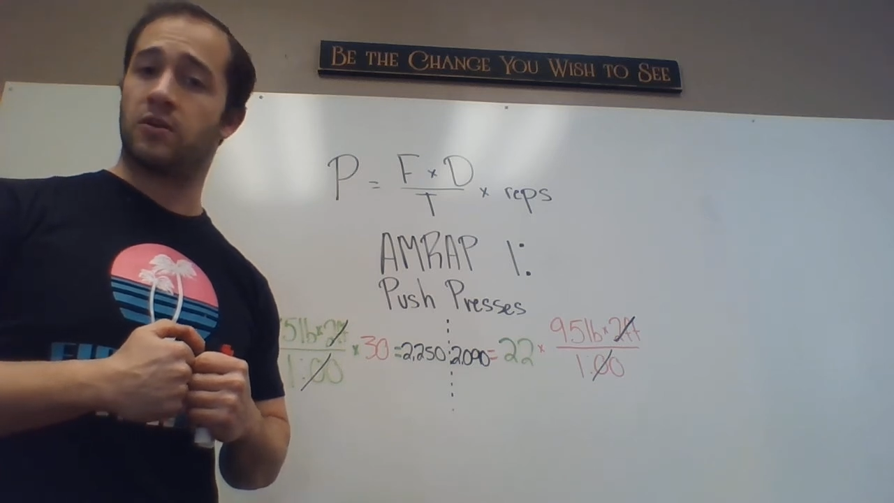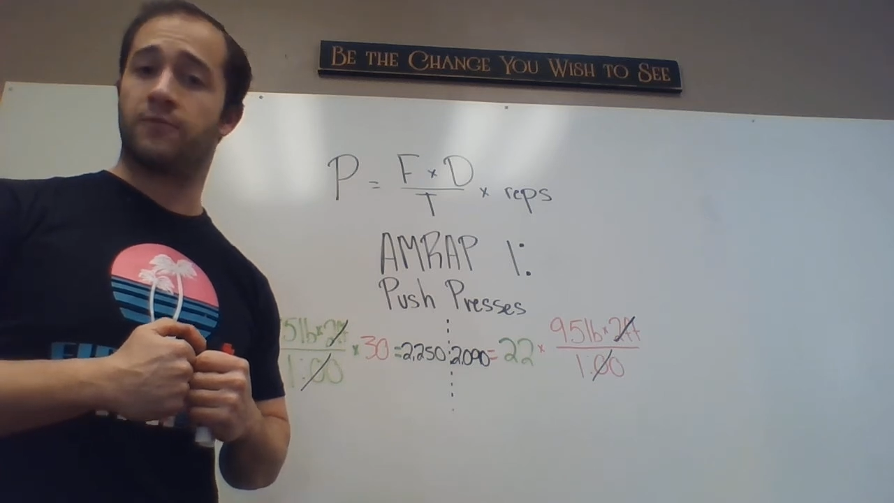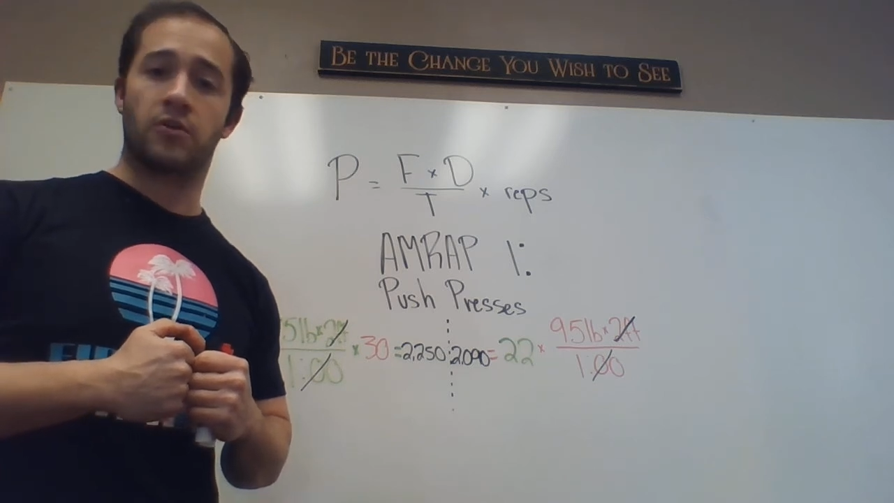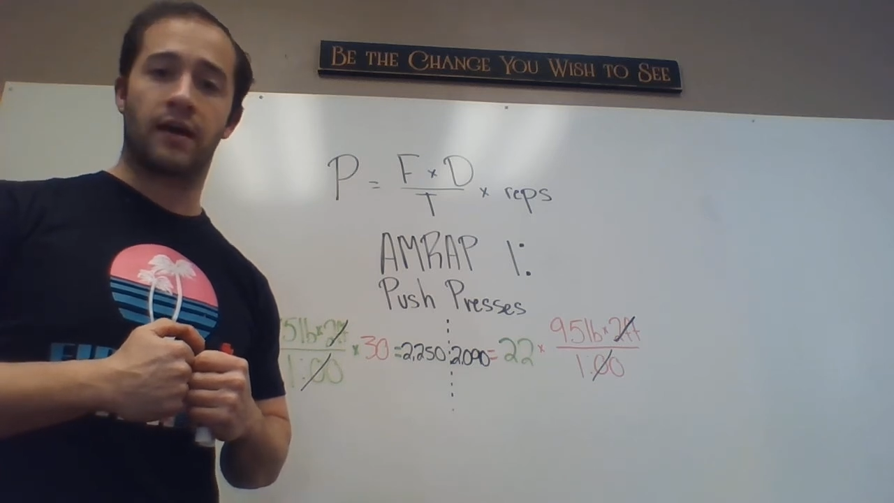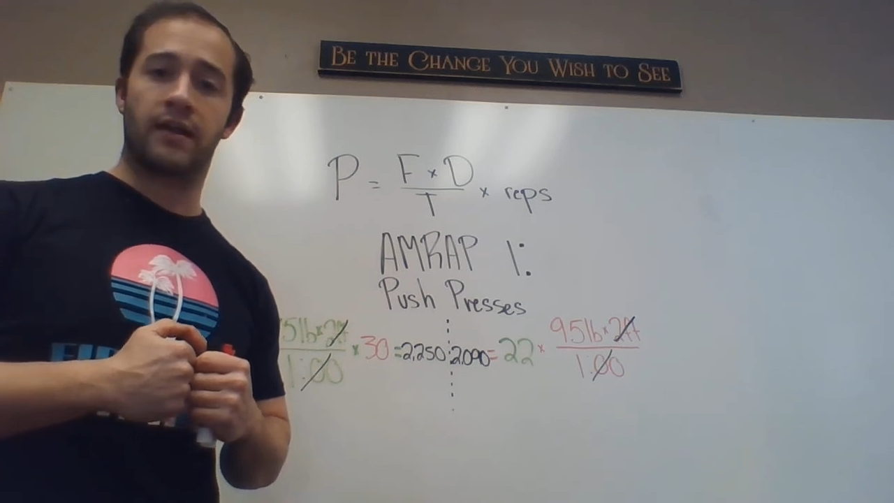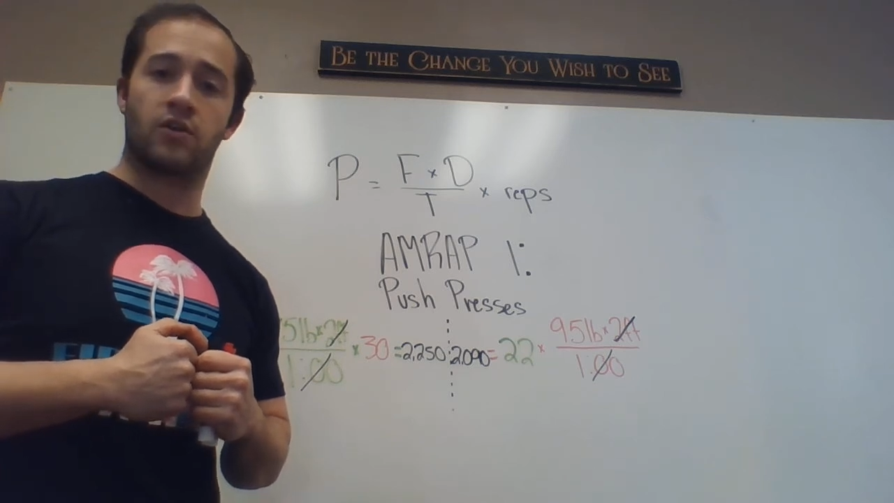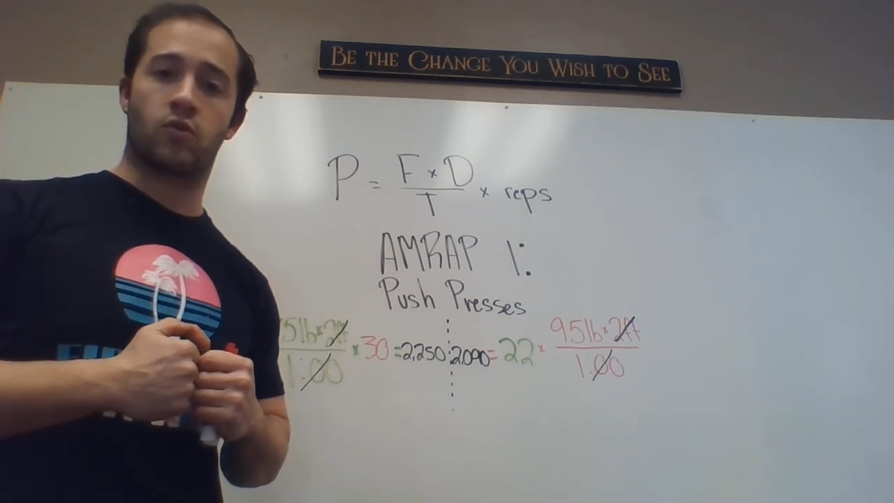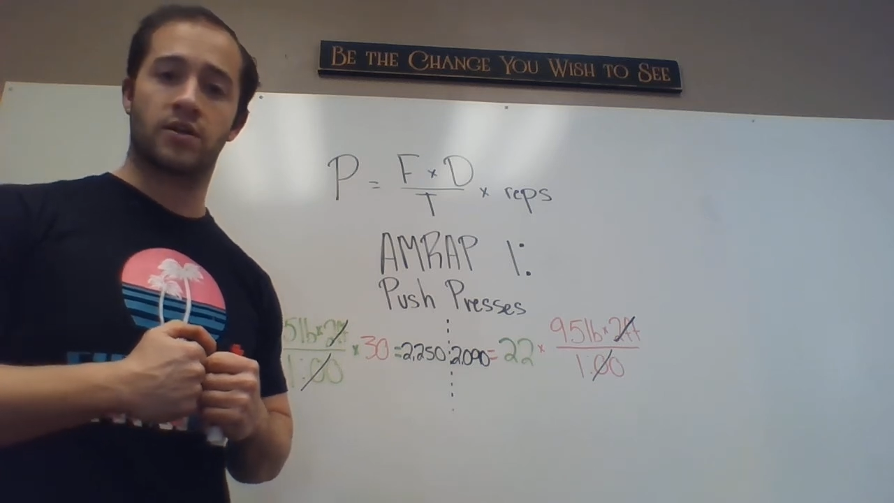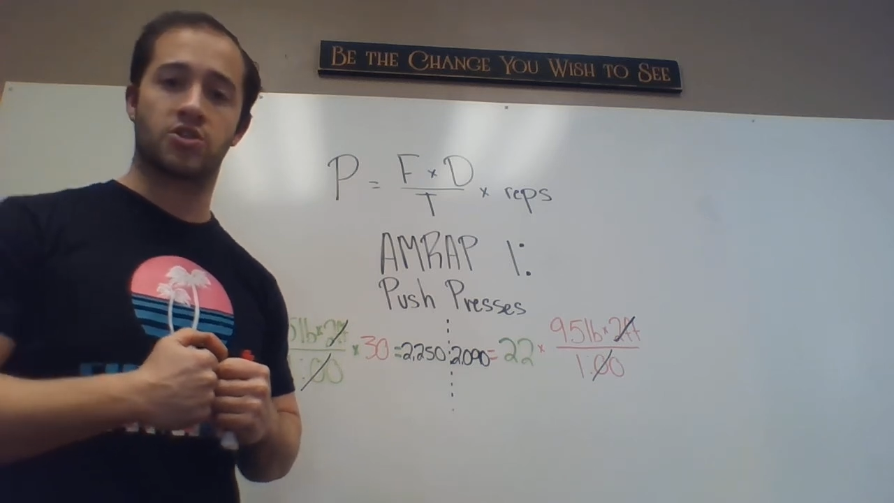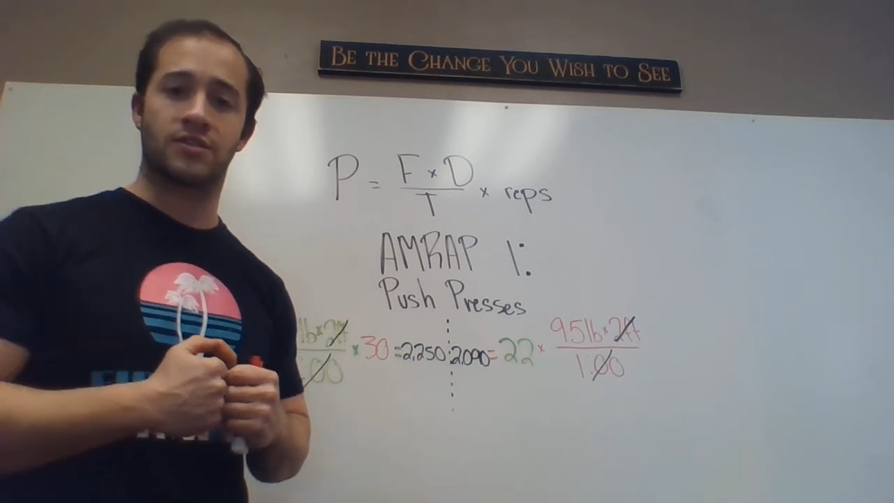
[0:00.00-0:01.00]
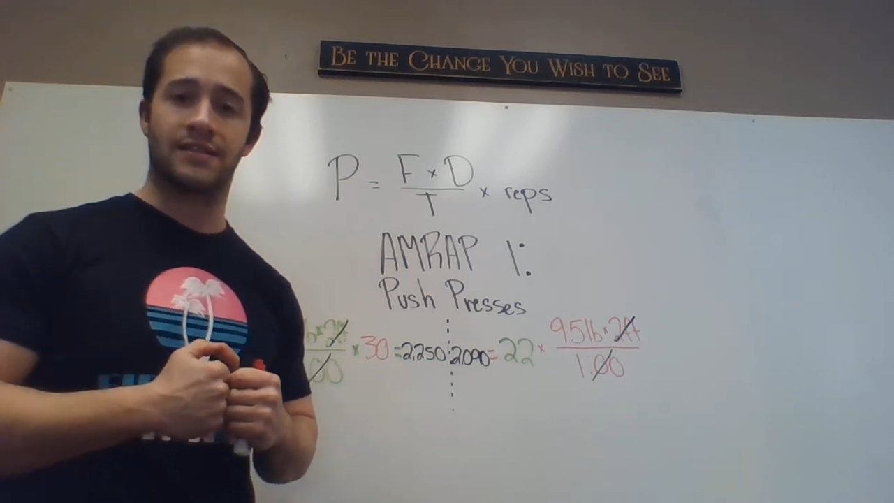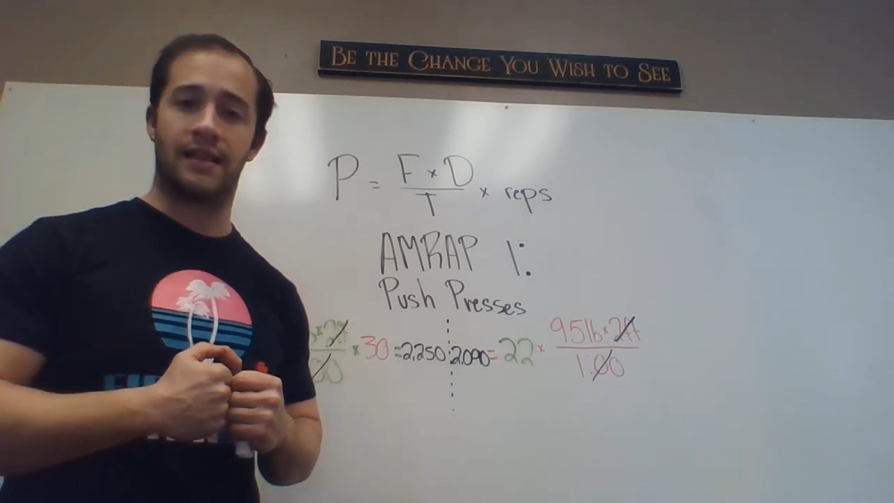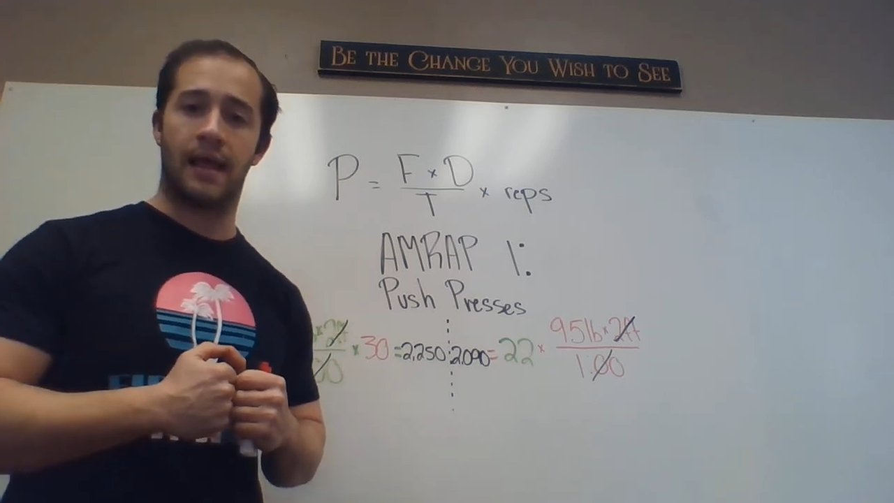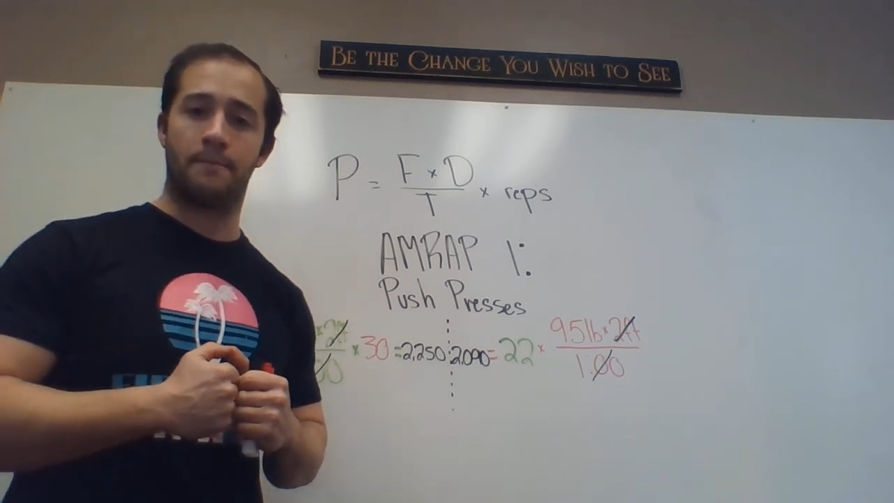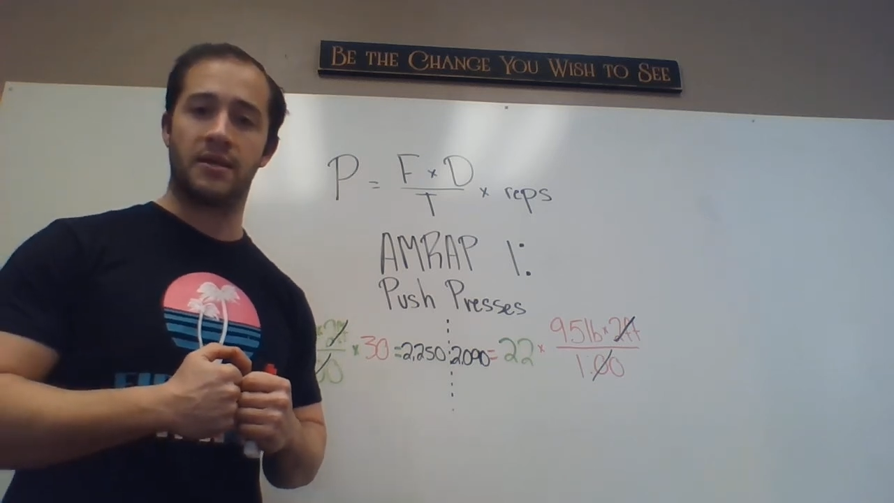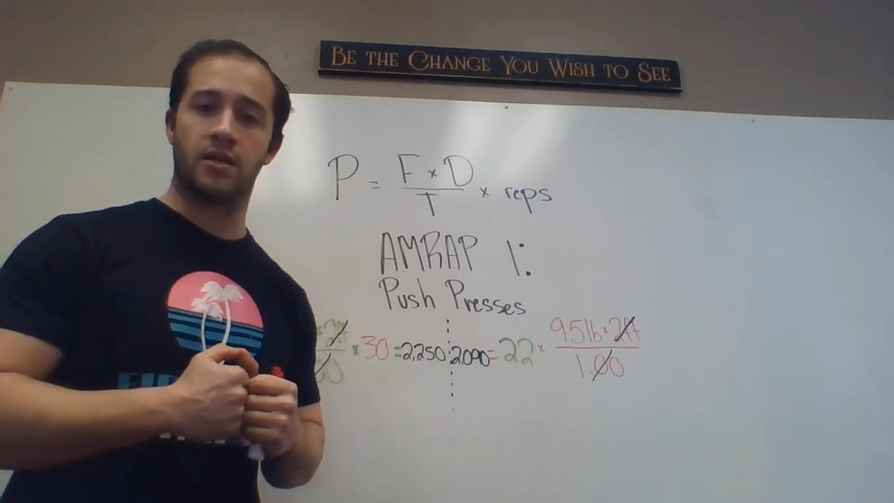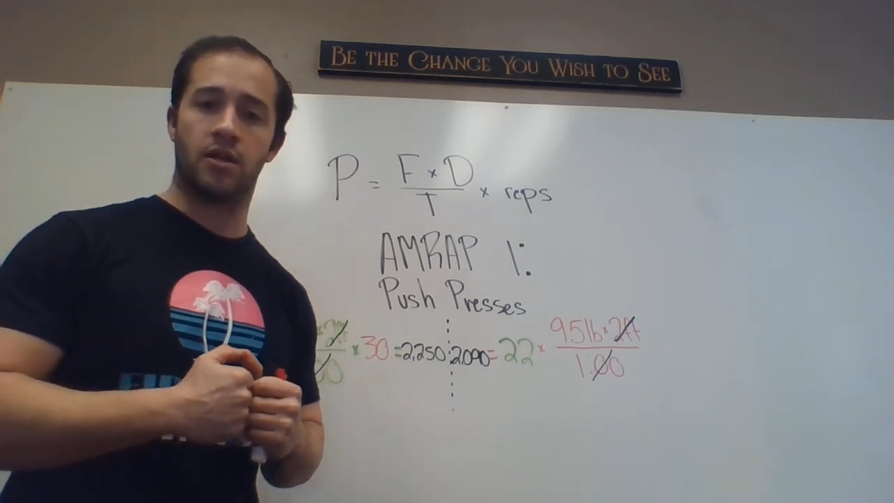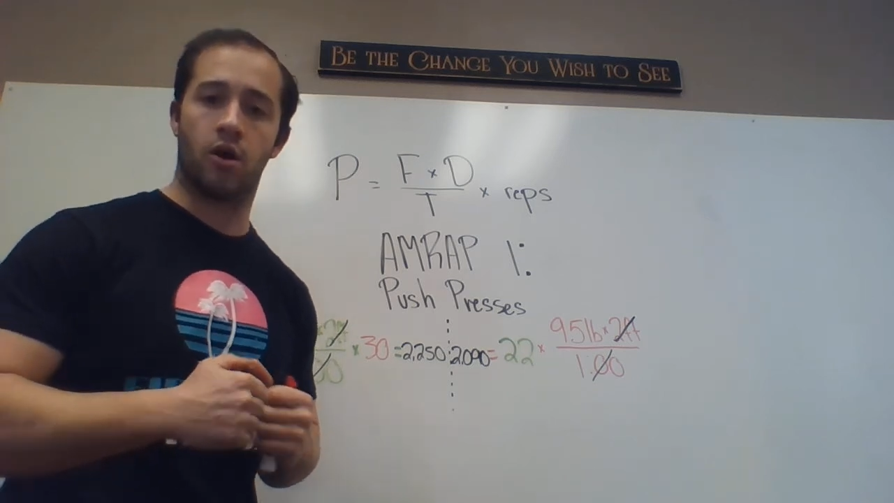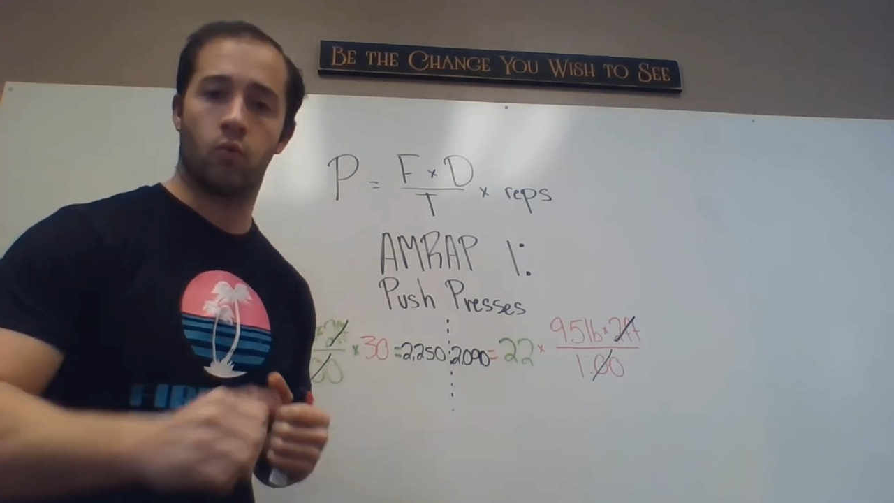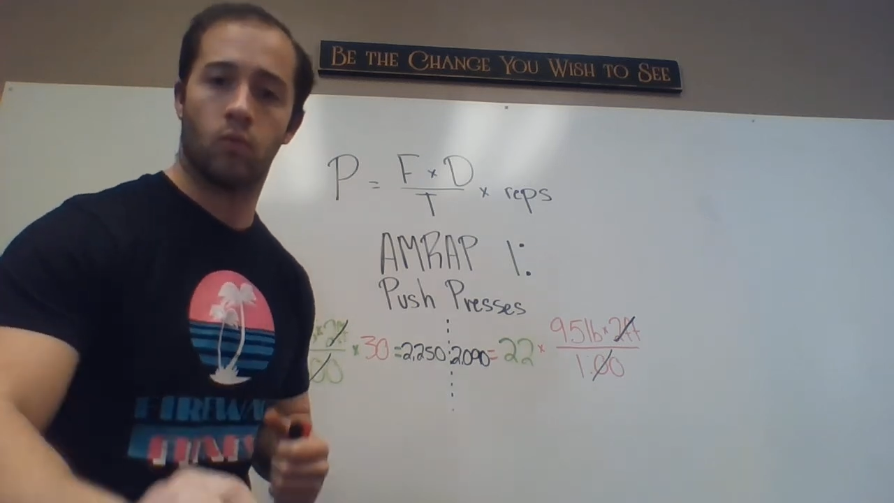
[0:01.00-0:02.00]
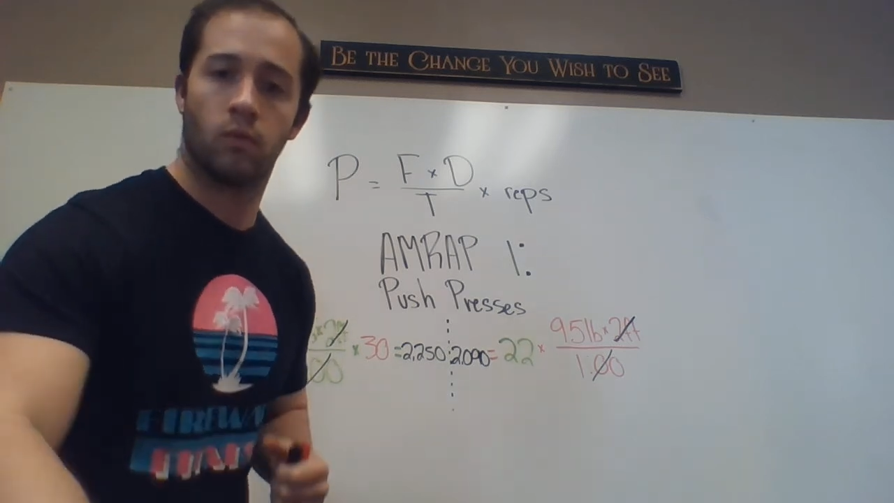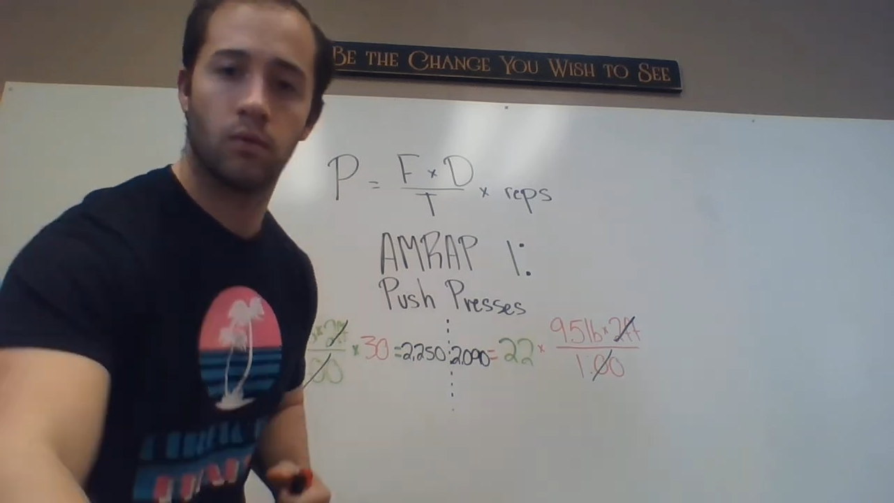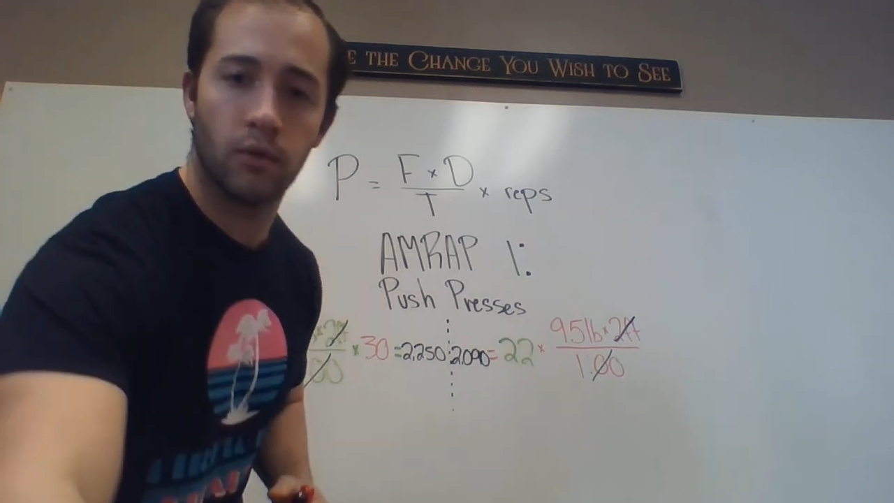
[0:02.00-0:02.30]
So if you got any questions, let me know.